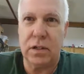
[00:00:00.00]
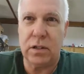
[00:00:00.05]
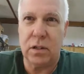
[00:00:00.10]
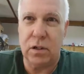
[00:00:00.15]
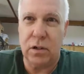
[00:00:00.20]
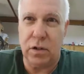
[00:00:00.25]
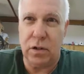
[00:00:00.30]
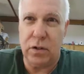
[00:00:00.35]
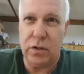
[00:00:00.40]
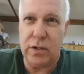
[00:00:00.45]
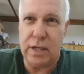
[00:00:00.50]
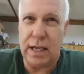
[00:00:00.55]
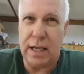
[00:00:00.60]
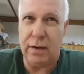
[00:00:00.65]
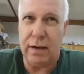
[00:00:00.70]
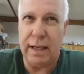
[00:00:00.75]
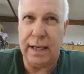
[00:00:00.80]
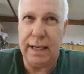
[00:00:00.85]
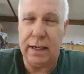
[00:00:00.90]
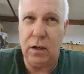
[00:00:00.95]
As it turns
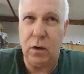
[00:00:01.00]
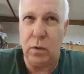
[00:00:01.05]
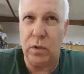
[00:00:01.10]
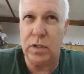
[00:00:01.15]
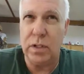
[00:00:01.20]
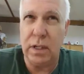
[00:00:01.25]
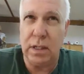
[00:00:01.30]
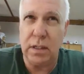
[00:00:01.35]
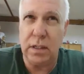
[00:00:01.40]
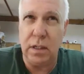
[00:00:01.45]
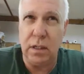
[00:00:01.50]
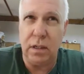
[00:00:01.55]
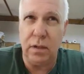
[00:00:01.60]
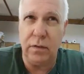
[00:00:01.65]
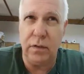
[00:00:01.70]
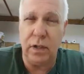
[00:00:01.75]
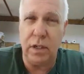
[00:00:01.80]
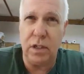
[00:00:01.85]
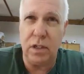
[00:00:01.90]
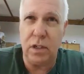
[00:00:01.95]
out, I had to go a 16th
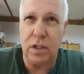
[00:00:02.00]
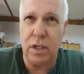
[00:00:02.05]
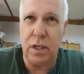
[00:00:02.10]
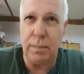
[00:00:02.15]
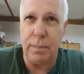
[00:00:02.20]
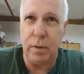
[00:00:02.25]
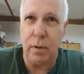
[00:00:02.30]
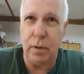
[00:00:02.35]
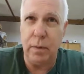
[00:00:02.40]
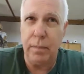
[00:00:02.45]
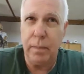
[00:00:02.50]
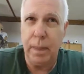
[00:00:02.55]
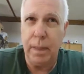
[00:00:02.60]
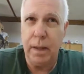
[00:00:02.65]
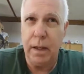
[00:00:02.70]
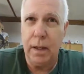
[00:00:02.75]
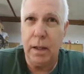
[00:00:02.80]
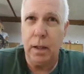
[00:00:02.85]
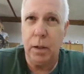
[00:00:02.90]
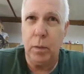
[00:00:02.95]
of an inch deeper
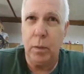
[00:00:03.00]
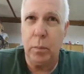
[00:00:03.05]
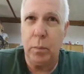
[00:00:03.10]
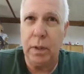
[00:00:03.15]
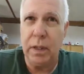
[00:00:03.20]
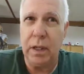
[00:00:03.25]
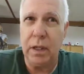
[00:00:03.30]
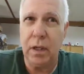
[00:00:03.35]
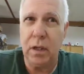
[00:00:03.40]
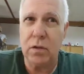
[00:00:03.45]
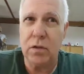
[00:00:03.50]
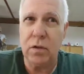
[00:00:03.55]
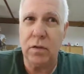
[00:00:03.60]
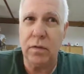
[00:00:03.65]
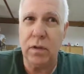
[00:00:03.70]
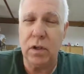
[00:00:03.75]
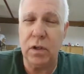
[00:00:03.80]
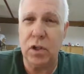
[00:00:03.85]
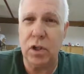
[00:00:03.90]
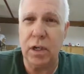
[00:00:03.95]
because
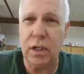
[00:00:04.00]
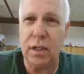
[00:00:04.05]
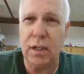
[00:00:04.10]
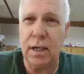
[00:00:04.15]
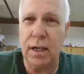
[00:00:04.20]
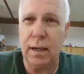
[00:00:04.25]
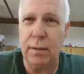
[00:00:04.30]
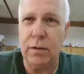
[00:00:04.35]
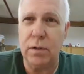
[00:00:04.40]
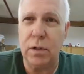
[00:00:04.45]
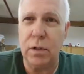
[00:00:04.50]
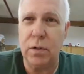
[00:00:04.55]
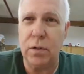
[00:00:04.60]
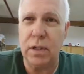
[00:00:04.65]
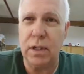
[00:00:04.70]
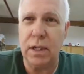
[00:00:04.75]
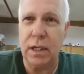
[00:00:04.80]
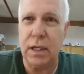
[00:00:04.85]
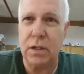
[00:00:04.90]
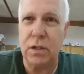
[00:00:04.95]
of the jig that I was
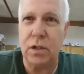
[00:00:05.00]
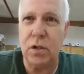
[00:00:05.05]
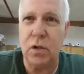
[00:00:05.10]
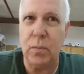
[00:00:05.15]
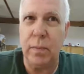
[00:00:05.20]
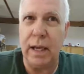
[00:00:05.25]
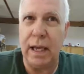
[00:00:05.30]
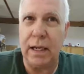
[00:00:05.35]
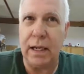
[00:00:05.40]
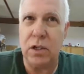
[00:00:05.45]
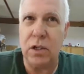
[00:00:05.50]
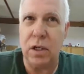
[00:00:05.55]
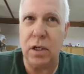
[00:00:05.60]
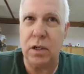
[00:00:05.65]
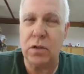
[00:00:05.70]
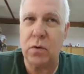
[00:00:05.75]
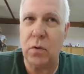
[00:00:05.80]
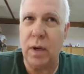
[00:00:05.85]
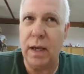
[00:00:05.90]
using, that StewMac jig.